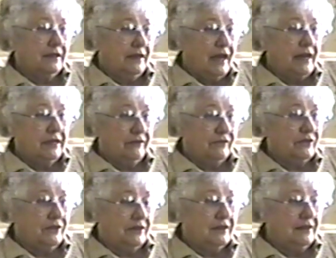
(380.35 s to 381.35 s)
and I never
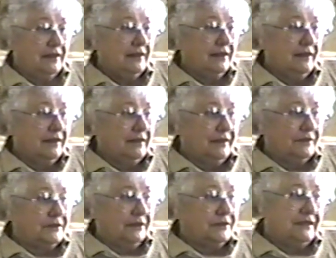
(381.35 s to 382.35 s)
could. It
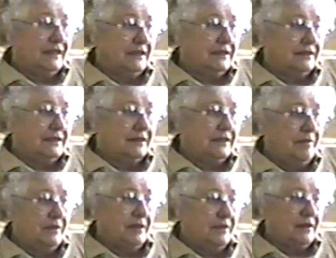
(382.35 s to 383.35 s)
was at that
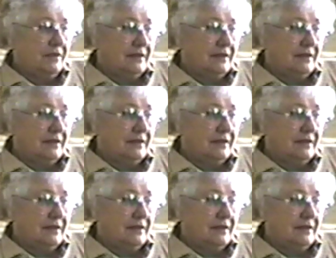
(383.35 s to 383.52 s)
time that,